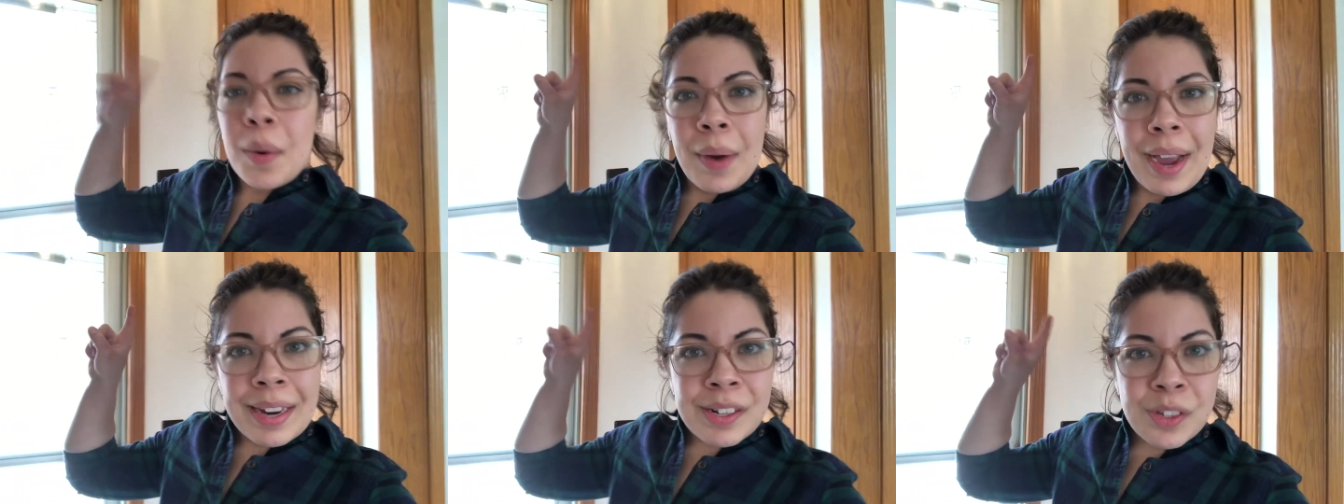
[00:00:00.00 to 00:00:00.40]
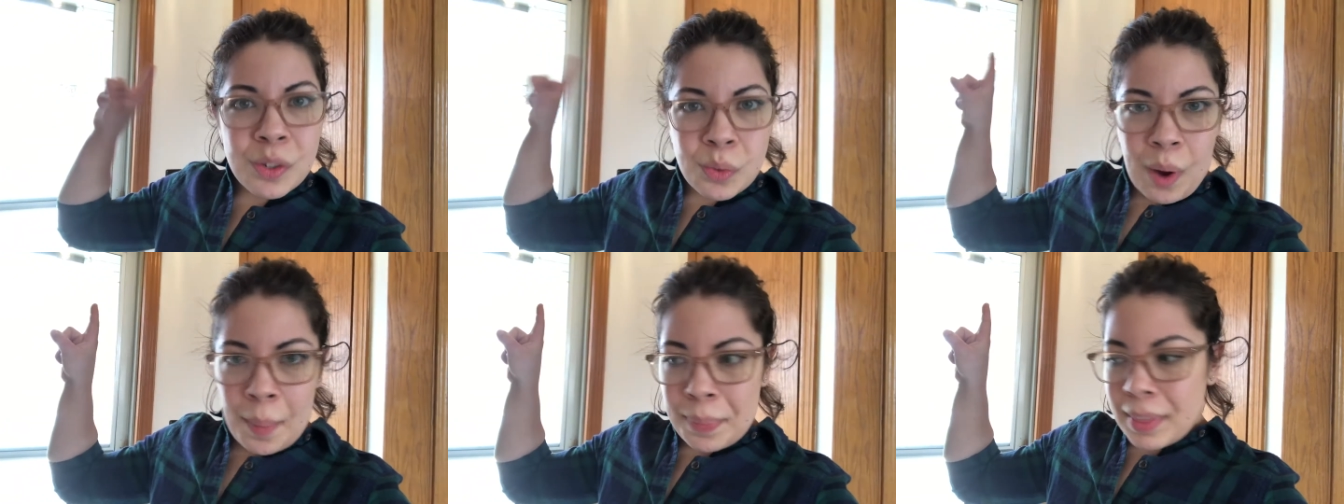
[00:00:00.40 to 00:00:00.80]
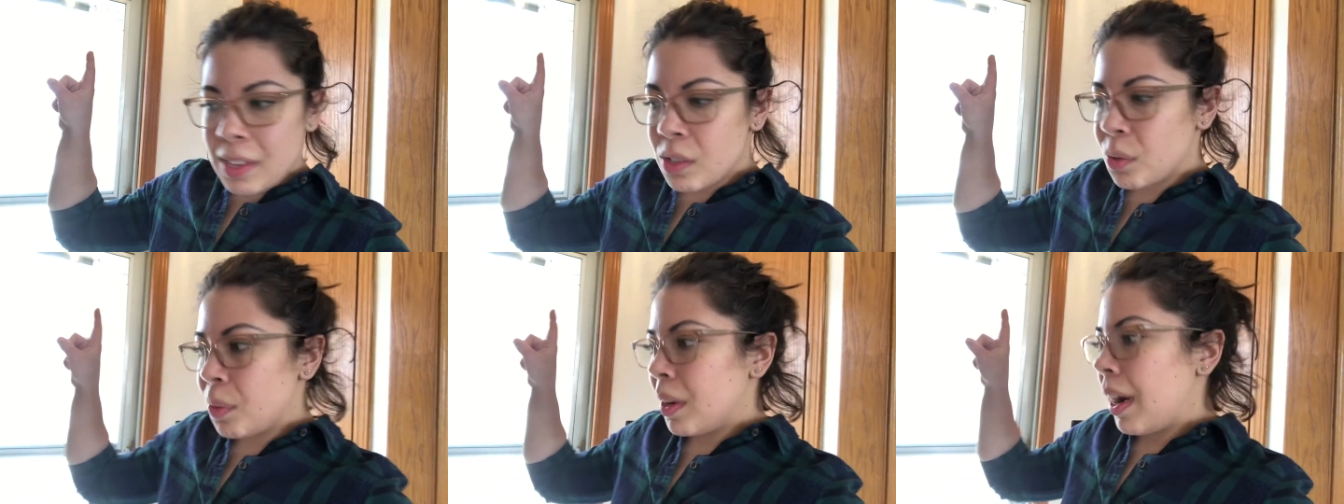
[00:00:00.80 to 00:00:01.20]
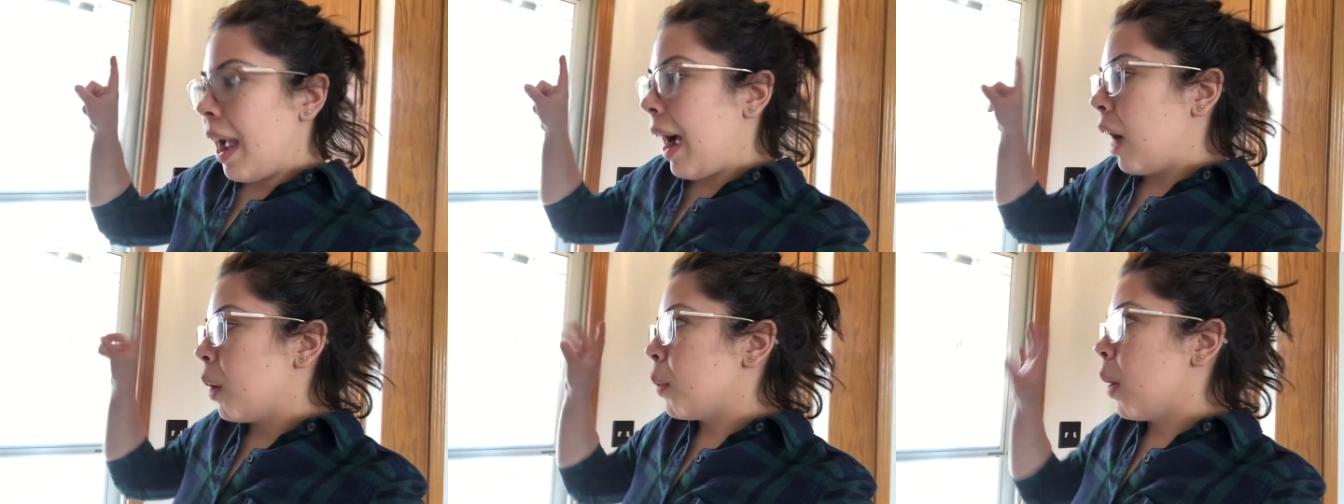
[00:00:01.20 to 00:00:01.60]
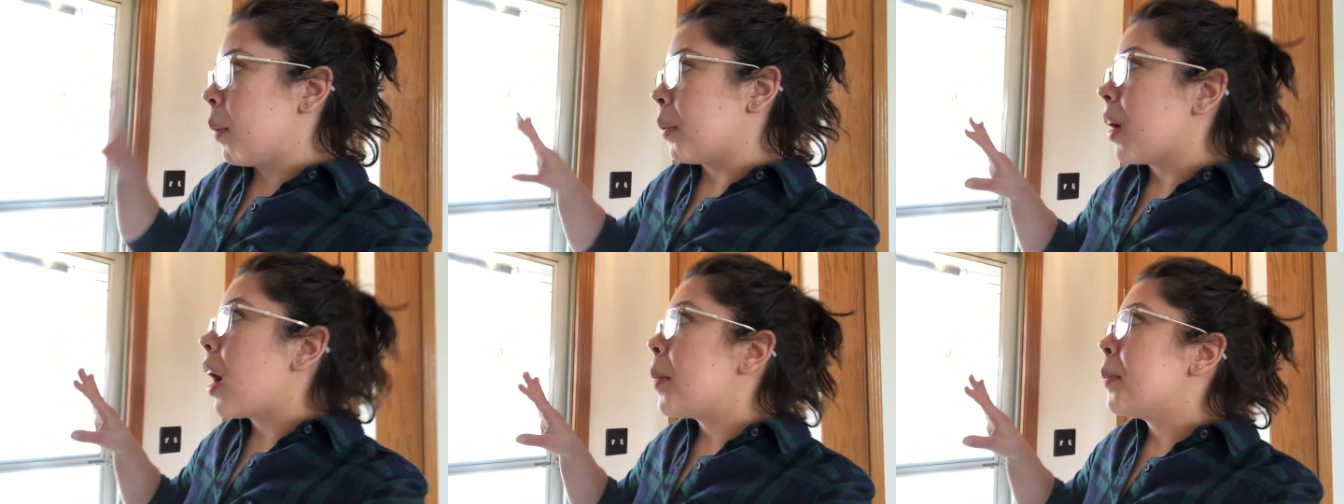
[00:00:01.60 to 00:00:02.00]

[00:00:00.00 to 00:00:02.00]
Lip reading: ahead and swap this one out while we're up